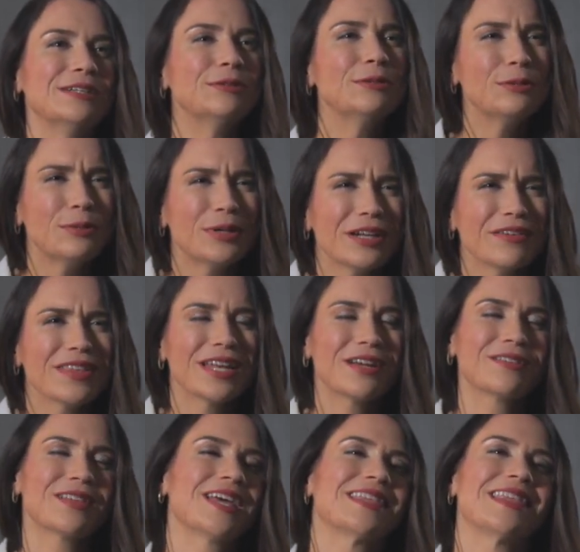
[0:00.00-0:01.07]
oh, what if they
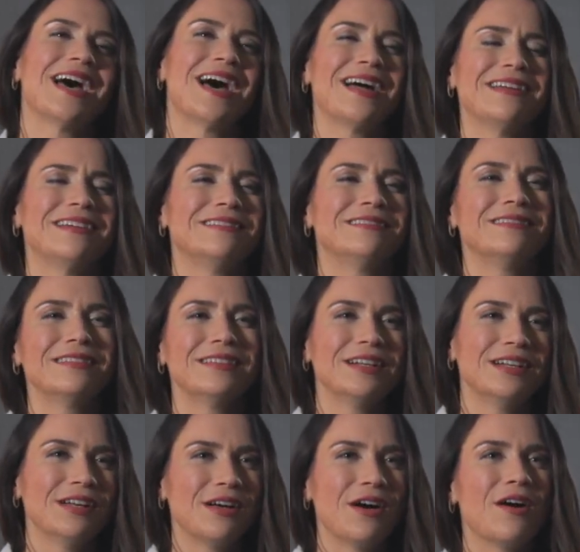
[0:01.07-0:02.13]
don't like that, and
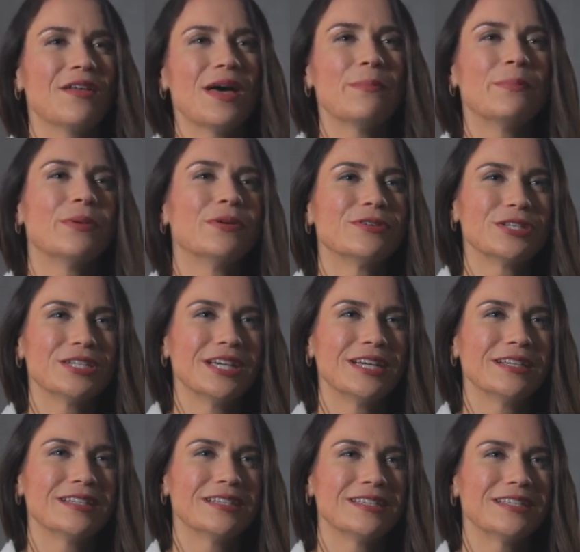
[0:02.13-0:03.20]
all that
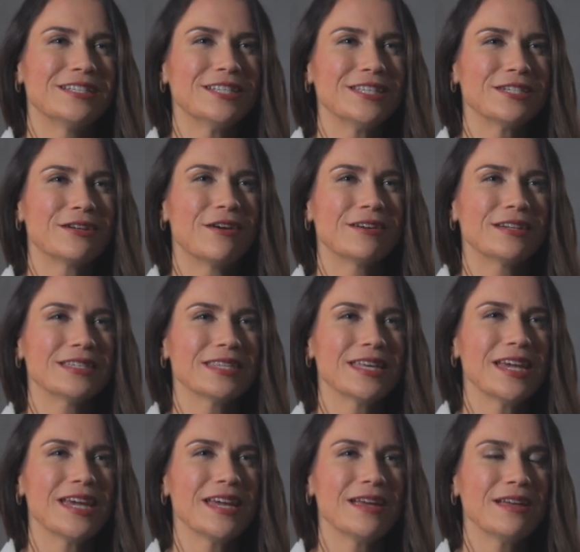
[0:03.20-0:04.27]
bullshit. Because just
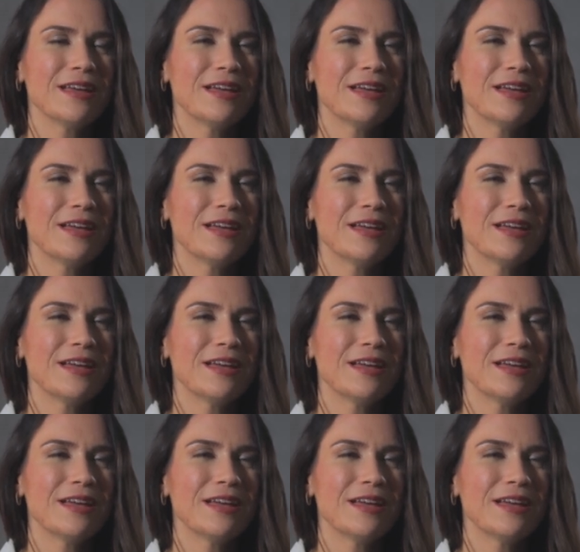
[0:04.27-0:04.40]
honestly,